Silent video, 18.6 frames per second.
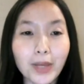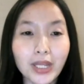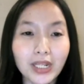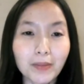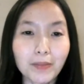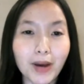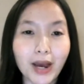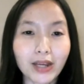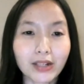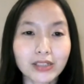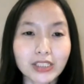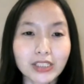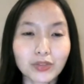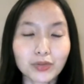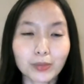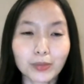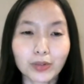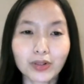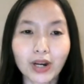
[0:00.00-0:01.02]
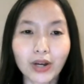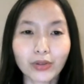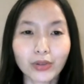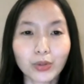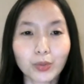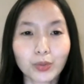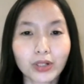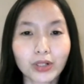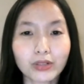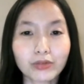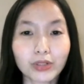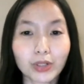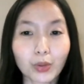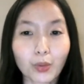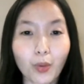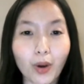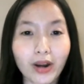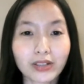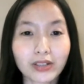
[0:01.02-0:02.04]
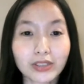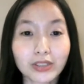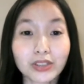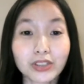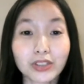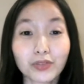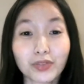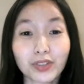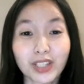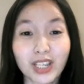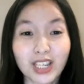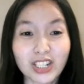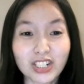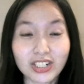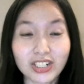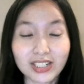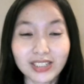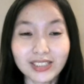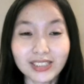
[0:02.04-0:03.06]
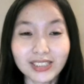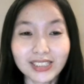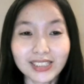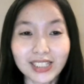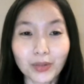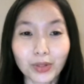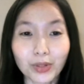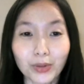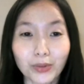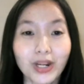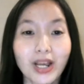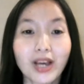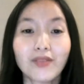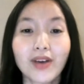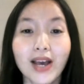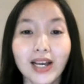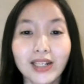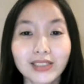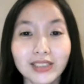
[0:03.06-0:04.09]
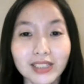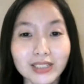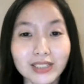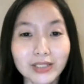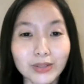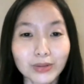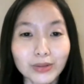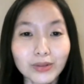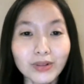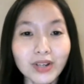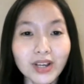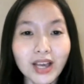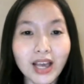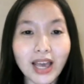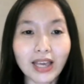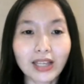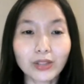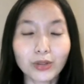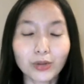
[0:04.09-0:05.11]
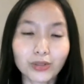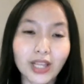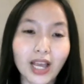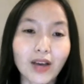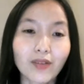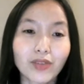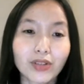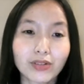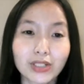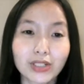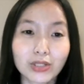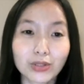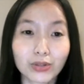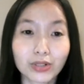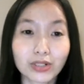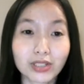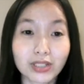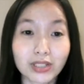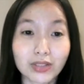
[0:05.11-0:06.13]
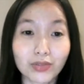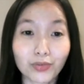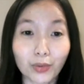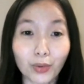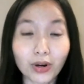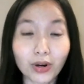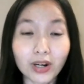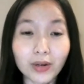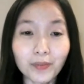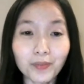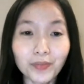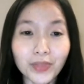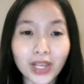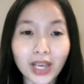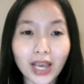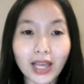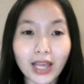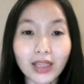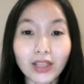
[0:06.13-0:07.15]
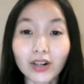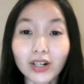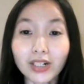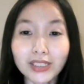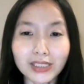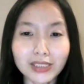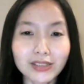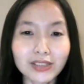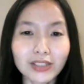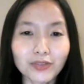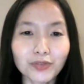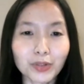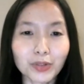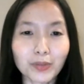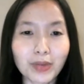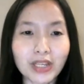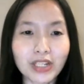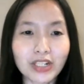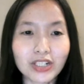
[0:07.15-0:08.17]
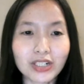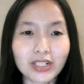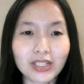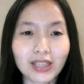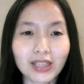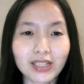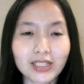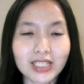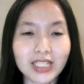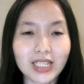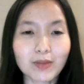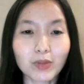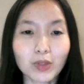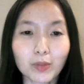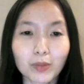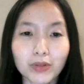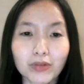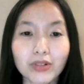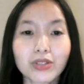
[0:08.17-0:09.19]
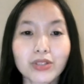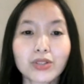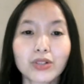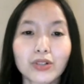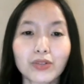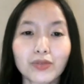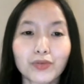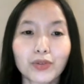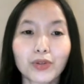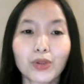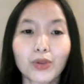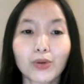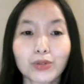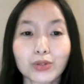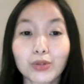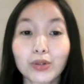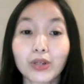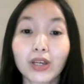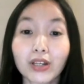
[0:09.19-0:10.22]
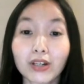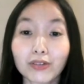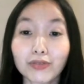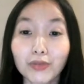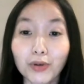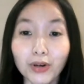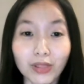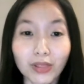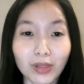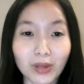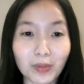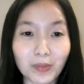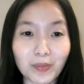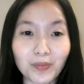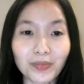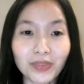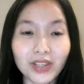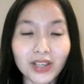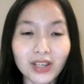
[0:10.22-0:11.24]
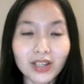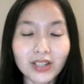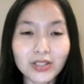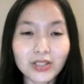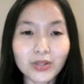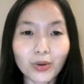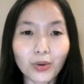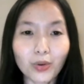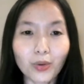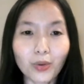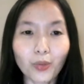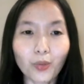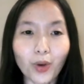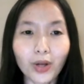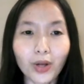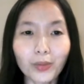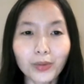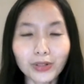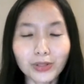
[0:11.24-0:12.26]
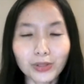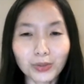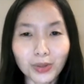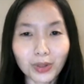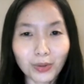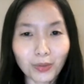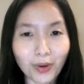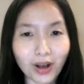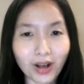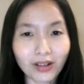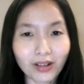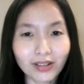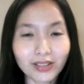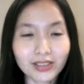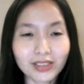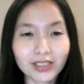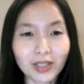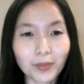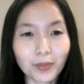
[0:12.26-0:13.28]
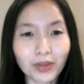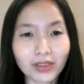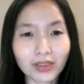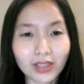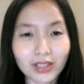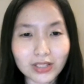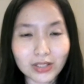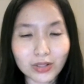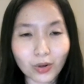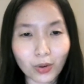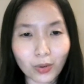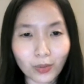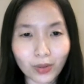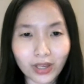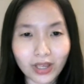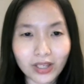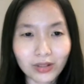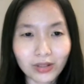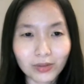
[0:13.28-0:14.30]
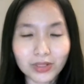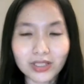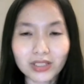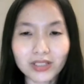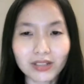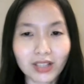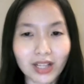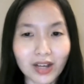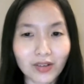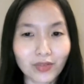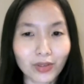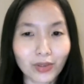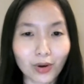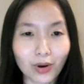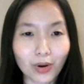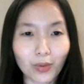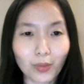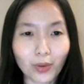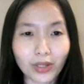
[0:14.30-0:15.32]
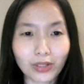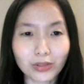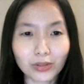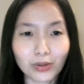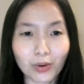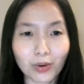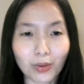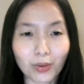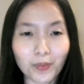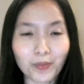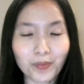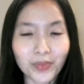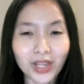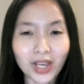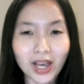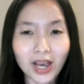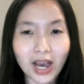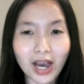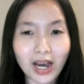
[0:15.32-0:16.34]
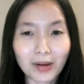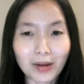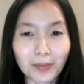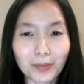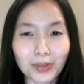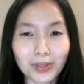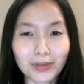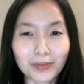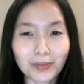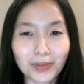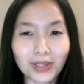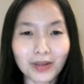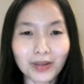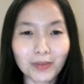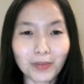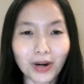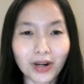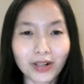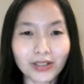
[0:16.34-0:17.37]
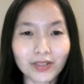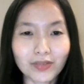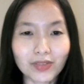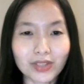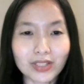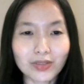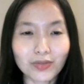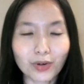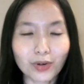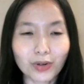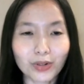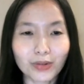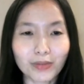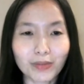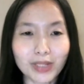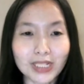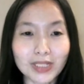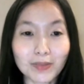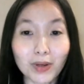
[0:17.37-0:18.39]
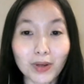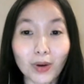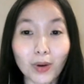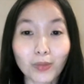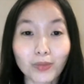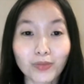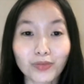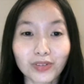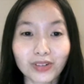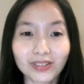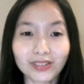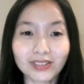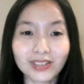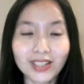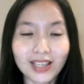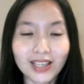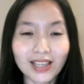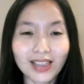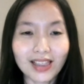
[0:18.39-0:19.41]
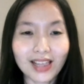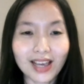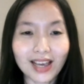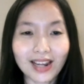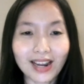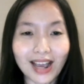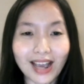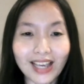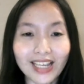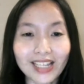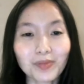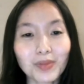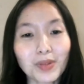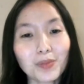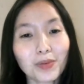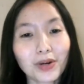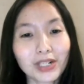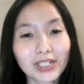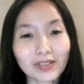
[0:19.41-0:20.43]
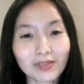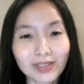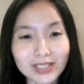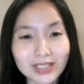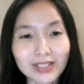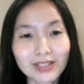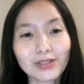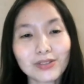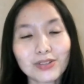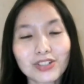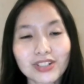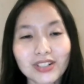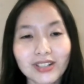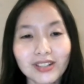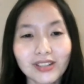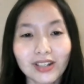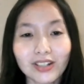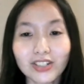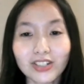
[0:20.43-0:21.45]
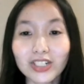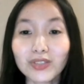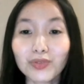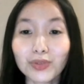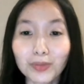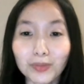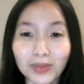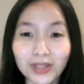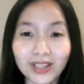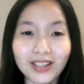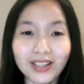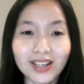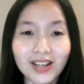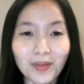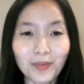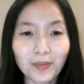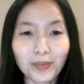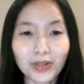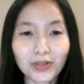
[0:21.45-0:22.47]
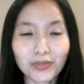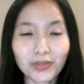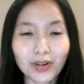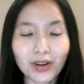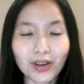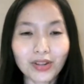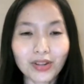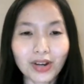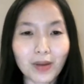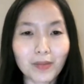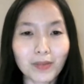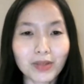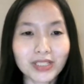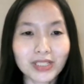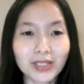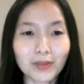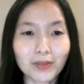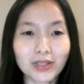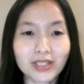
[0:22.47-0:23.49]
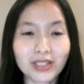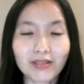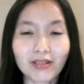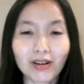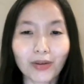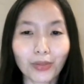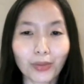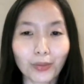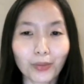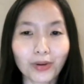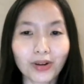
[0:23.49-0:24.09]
Many buyers from around the world require certifications that we don't have access to and don't have the resources for. And there are still information that seem to be reserved for those who can afford them. So while we're doing well and keeping things going, we still have a long way to go. But being part of this forum makes me hopeful that I can be part of the solution, not just for me, but for other MSMEs around